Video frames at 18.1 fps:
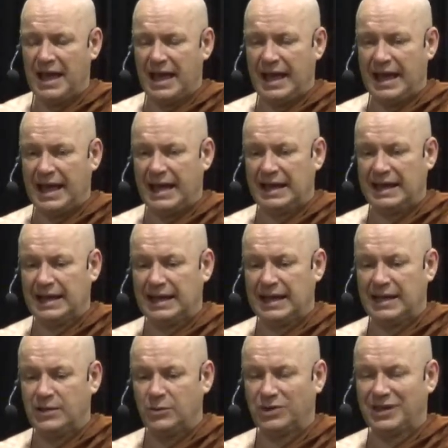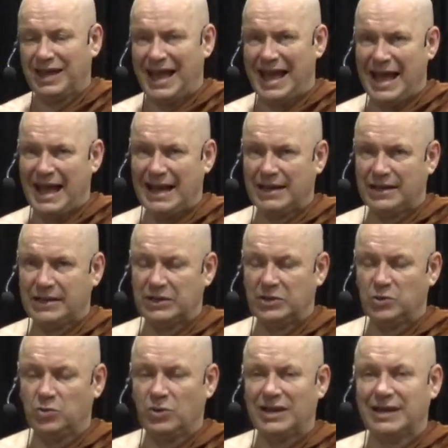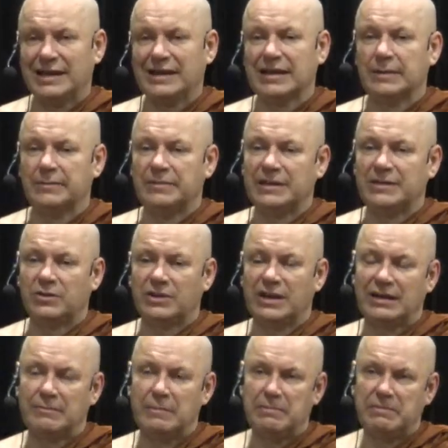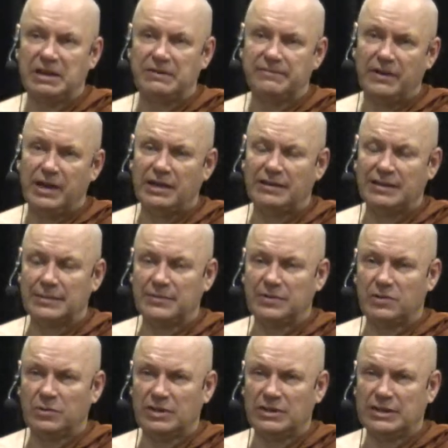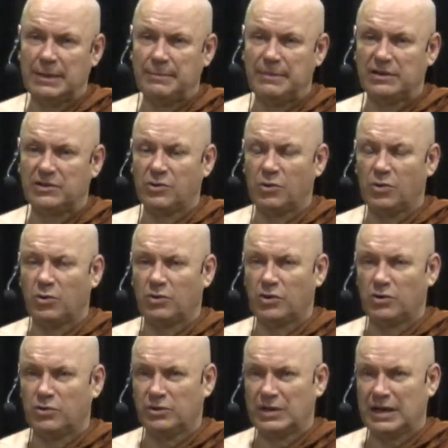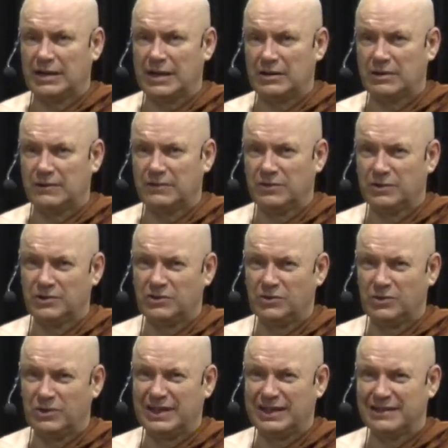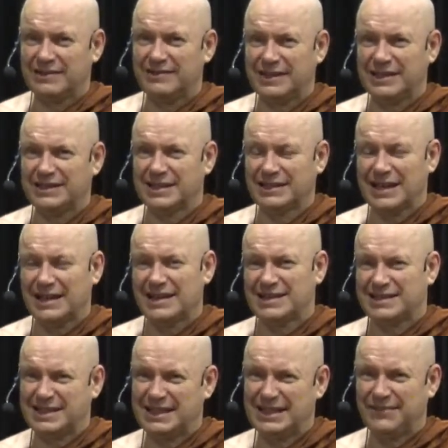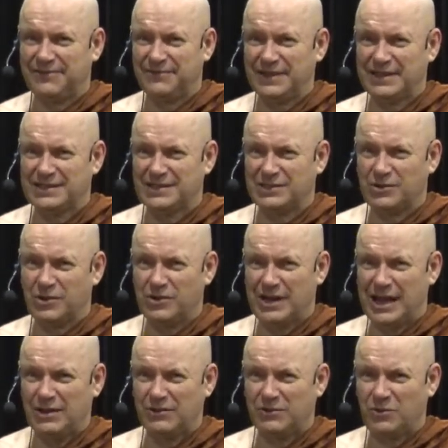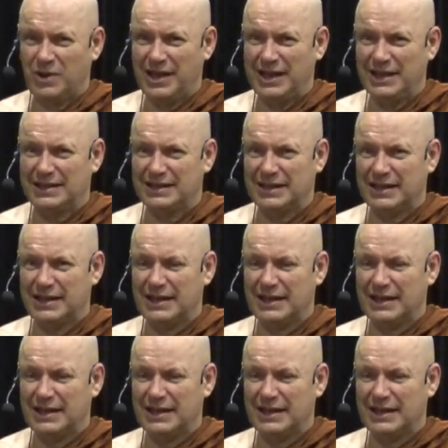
And uh, you can do a little bit. You can maybe invite them to a Dhamma talk, or you can kind of you know do little things like that and see if things turn out right.